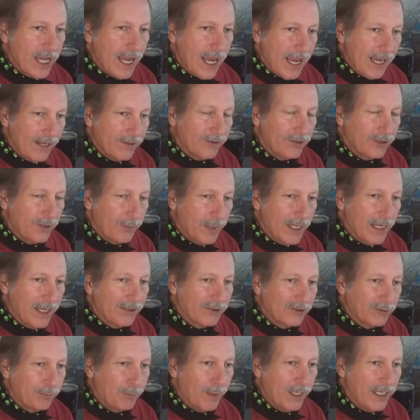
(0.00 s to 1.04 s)
has to be
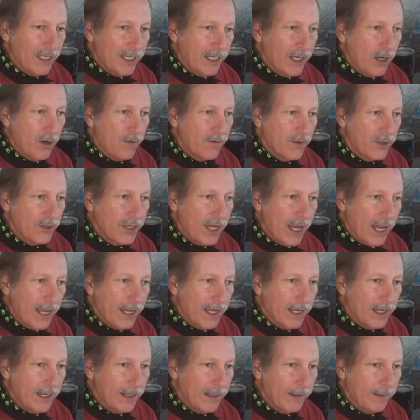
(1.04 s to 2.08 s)
expended over
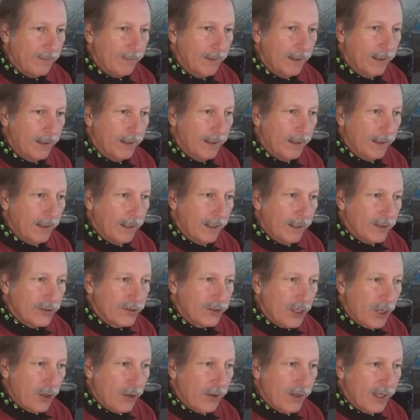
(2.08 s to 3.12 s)
time
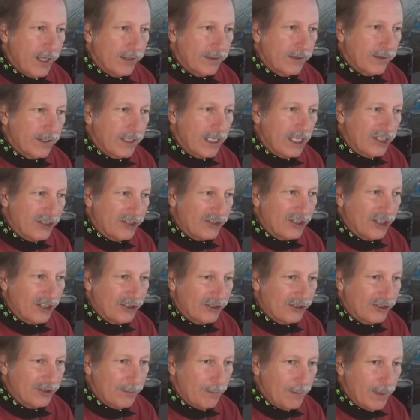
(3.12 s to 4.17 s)
so that the
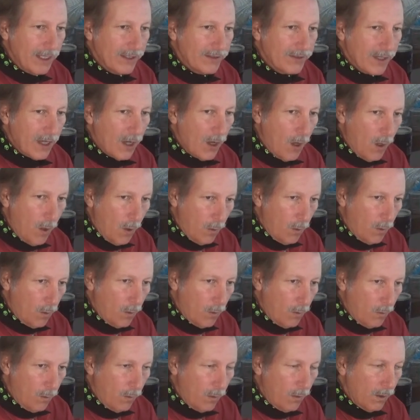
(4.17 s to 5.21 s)
system as a
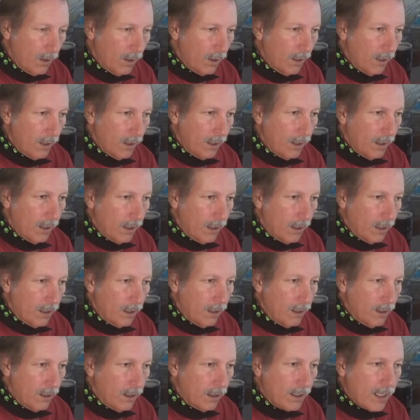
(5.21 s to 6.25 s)
whole
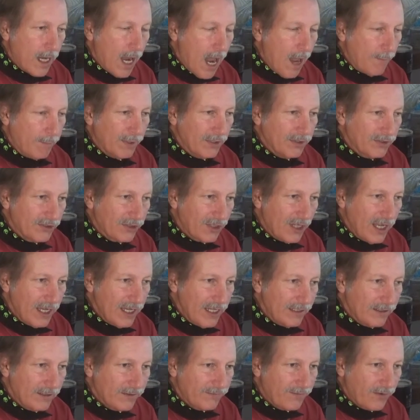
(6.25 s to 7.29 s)

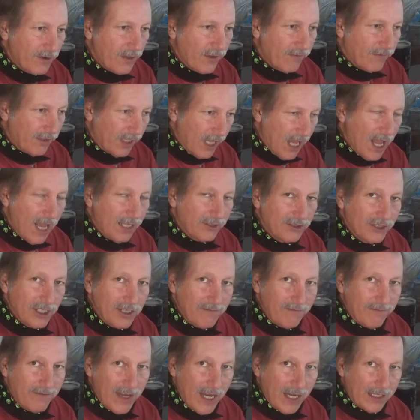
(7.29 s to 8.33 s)
compensates for the velocity
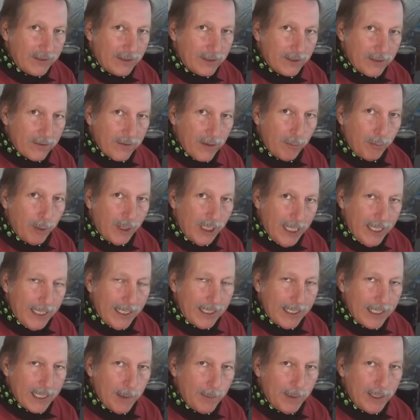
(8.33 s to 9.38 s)
vector of the
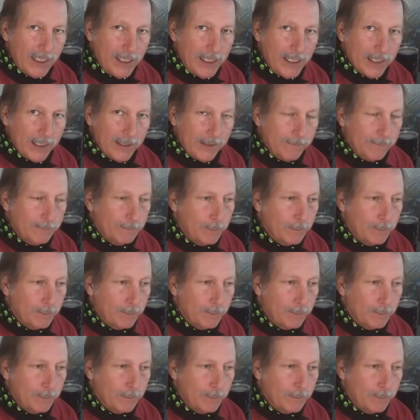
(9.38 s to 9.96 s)
planet coming in.